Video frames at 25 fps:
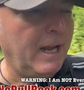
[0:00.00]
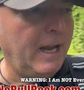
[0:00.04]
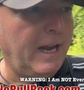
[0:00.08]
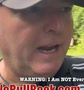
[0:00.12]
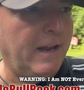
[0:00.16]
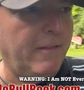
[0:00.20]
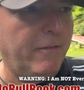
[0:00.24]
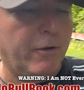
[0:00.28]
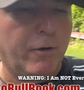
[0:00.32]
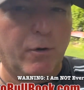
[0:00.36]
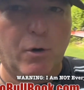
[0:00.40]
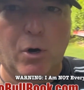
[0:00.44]

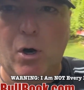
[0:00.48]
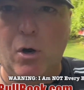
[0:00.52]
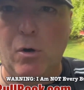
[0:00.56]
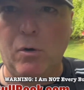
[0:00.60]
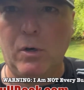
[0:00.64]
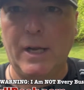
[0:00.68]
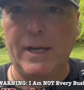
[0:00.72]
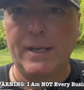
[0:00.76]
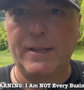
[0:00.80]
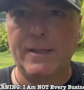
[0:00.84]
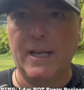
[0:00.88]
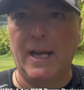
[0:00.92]
And they're all
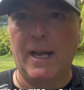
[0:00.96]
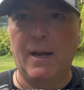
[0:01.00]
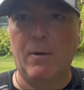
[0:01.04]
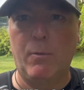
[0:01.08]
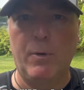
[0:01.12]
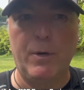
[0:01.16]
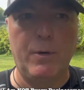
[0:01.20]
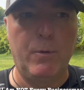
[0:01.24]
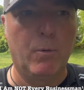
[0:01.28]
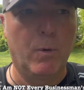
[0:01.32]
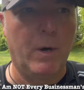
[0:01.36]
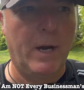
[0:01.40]
like that.
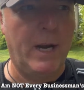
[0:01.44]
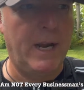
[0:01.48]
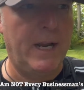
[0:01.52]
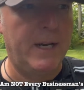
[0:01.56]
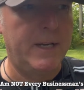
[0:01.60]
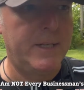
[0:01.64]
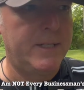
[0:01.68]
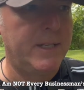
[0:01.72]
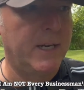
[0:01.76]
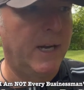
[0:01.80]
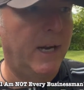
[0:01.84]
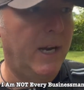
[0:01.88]
We
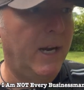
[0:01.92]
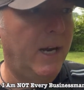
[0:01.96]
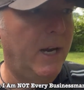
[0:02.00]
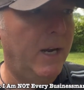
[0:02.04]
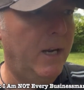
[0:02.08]
read, uh,